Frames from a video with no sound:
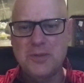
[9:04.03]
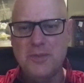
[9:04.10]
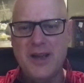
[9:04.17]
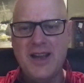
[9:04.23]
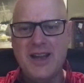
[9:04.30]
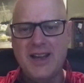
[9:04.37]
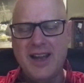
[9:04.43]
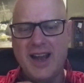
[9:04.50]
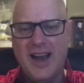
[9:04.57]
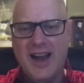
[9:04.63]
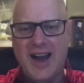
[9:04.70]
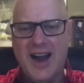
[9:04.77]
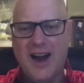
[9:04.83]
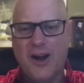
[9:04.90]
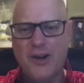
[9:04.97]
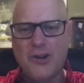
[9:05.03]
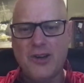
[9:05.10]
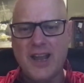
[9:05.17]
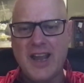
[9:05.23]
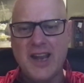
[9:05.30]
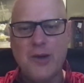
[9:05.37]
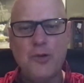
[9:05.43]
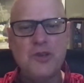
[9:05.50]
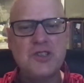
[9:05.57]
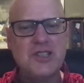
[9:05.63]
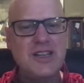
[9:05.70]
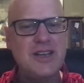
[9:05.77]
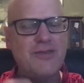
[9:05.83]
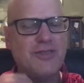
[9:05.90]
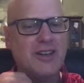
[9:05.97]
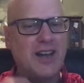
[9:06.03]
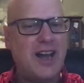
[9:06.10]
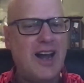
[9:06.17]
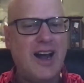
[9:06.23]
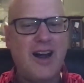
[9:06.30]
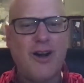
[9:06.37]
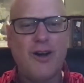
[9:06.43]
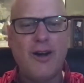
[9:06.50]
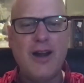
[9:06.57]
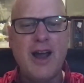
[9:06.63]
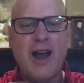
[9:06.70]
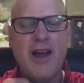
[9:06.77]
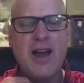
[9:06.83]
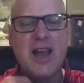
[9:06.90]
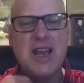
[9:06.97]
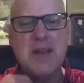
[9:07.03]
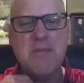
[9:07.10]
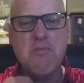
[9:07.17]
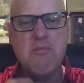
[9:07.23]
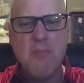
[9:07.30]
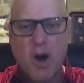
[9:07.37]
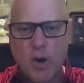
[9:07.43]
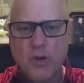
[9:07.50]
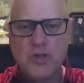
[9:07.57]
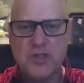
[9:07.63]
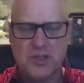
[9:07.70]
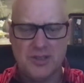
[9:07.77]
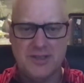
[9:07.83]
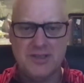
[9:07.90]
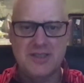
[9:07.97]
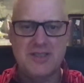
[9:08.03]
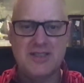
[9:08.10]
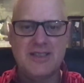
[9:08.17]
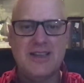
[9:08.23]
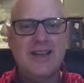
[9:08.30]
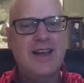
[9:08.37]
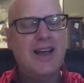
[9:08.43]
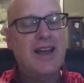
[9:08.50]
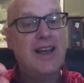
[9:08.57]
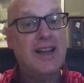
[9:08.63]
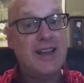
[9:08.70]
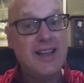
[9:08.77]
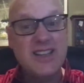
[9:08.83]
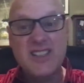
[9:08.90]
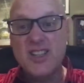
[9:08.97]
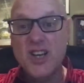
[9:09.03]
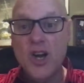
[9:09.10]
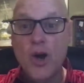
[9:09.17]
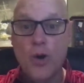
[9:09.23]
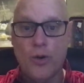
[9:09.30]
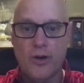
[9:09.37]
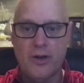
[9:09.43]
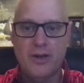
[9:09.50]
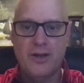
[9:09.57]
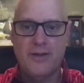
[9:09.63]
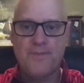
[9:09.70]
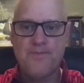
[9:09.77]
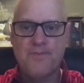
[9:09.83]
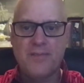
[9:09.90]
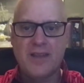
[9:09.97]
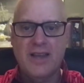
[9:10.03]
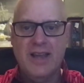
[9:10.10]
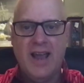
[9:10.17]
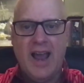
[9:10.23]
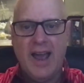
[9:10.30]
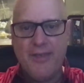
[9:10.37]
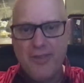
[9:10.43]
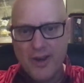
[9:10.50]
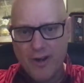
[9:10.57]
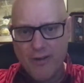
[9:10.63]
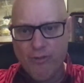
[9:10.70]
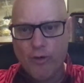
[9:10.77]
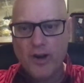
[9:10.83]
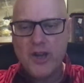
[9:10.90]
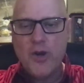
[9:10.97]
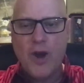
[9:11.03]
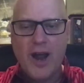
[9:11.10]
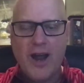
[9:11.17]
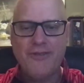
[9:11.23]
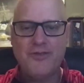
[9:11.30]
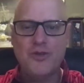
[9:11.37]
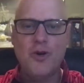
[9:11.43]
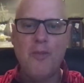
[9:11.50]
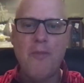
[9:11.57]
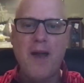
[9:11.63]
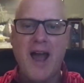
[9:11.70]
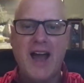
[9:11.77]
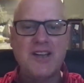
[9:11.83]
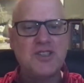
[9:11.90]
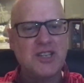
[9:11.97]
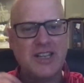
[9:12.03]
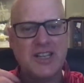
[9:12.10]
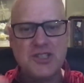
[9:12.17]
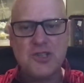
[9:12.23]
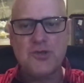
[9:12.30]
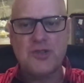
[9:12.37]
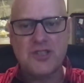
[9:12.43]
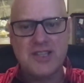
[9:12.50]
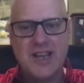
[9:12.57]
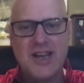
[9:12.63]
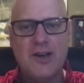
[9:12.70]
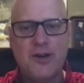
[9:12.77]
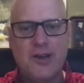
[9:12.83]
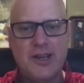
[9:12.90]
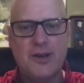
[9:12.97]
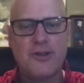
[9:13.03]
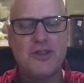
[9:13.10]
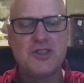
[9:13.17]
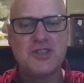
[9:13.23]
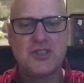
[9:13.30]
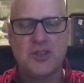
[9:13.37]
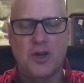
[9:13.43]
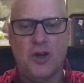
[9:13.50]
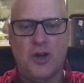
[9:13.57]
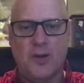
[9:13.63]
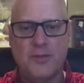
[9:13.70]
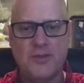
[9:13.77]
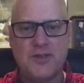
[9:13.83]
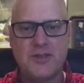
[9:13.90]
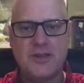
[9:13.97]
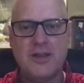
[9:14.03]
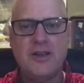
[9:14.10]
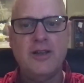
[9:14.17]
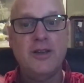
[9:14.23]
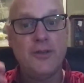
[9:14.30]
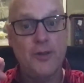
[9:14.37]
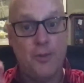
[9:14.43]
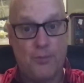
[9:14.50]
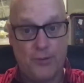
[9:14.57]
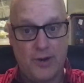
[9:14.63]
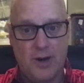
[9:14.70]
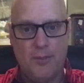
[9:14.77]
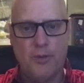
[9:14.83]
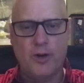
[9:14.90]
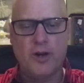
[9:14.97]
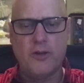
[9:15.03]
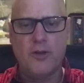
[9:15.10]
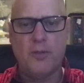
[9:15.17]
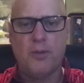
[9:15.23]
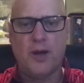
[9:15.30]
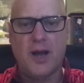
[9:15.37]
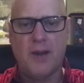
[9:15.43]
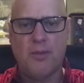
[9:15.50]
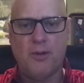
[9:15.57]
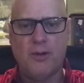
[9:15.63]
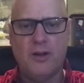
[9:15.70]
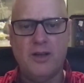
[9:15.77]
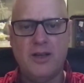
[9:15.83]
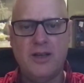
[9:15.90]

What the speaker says: make our language, even our emotions, his own. And therefore you have to imagine, as you say or hear the Psalms, the prayer book of the Bible,